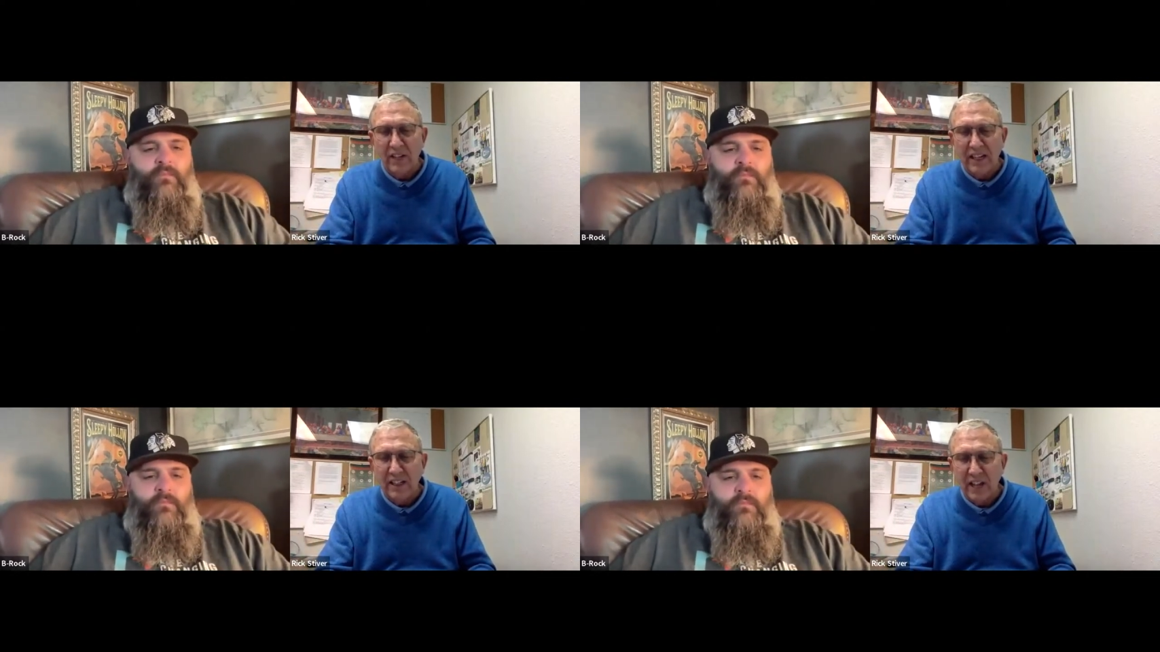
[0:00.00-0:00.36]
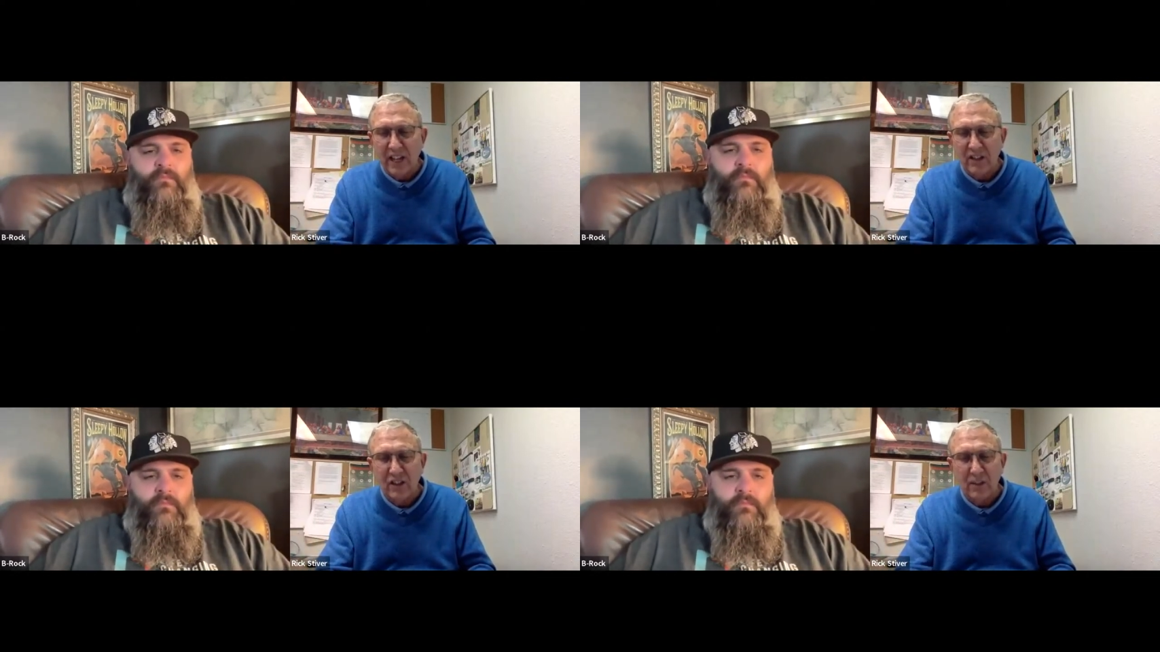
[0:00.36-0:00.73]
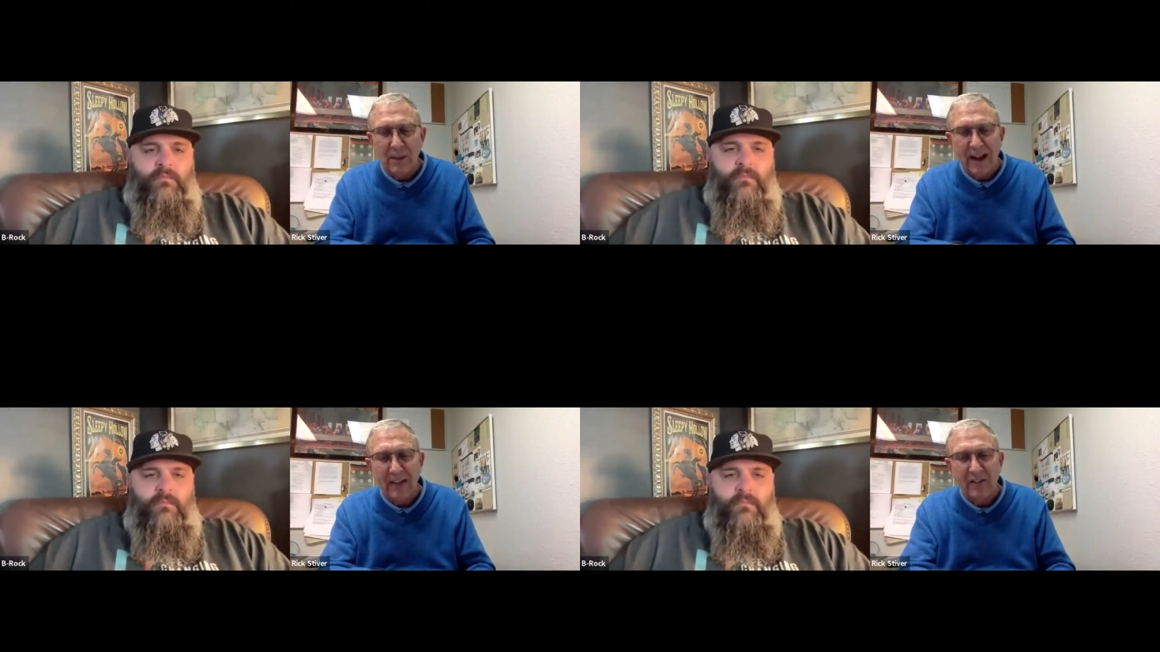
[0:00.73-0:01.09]
Speaker 1: And he touched the
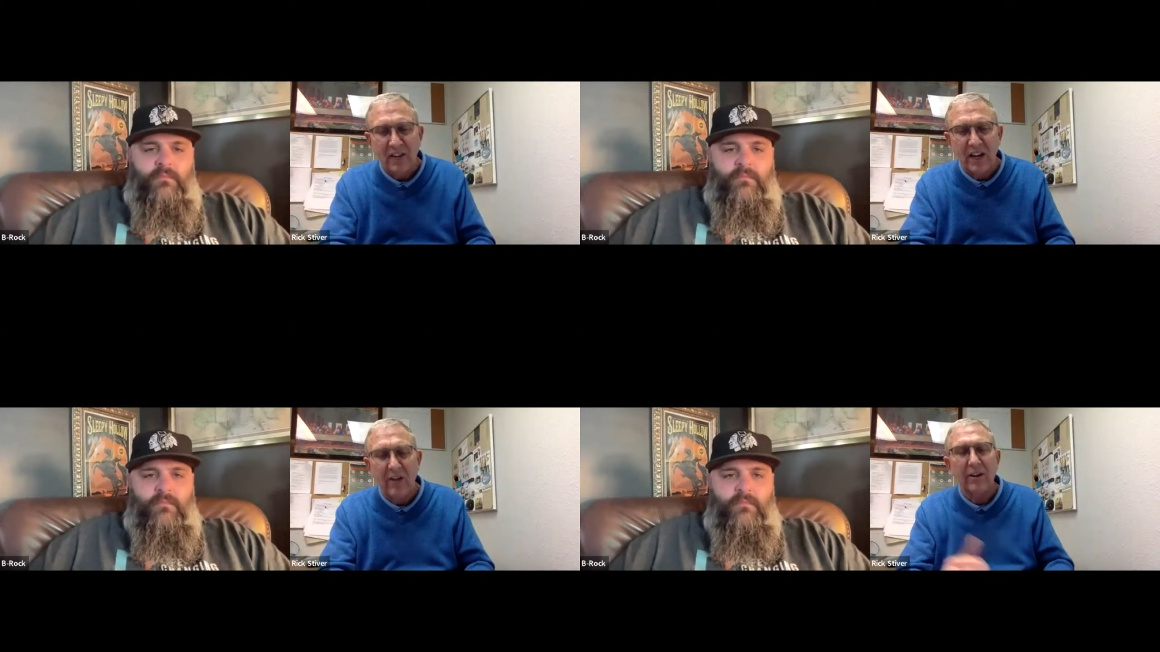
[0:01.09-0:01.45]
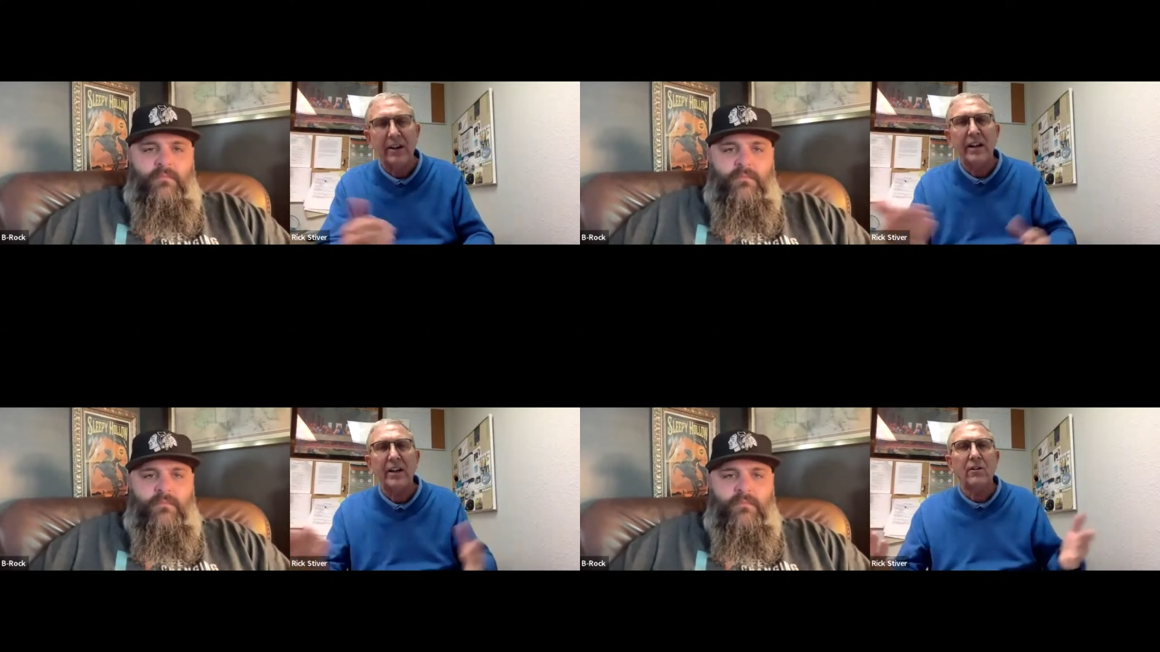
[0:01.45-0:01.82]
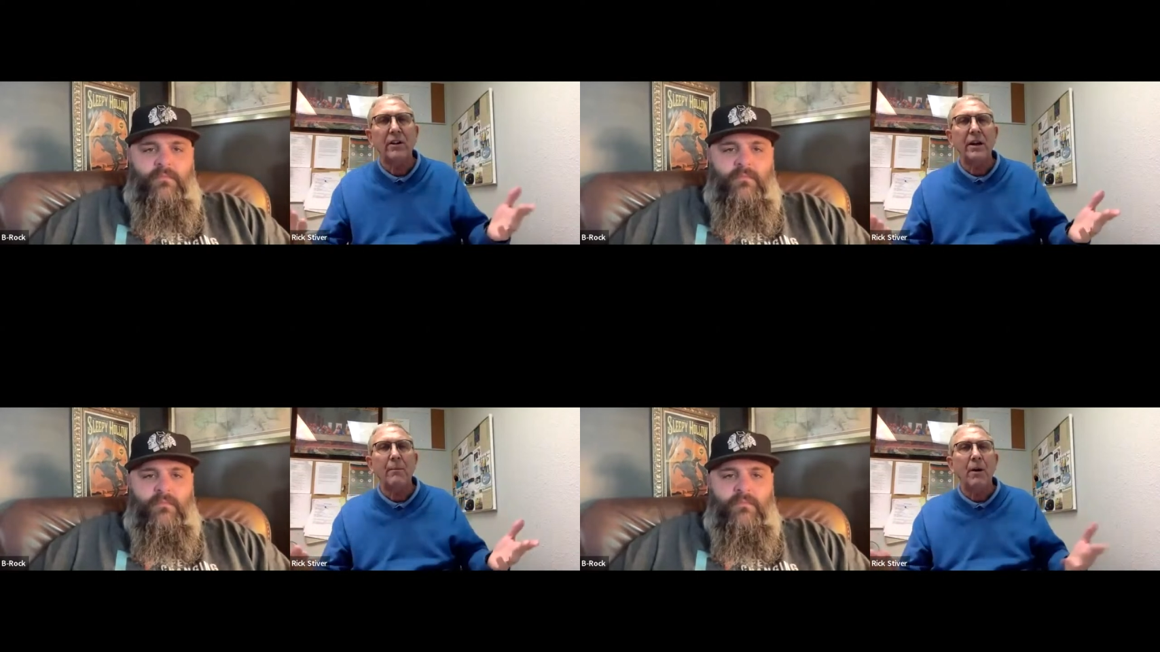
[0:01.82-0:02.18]
man's ear and
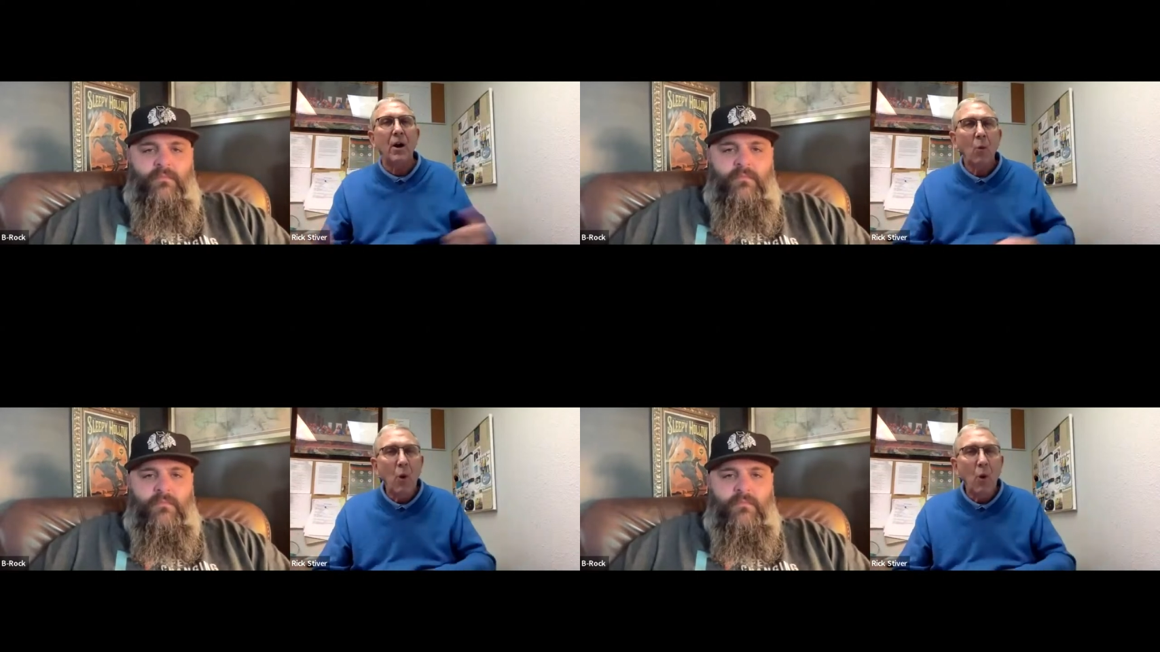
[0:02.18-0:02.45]
healed him.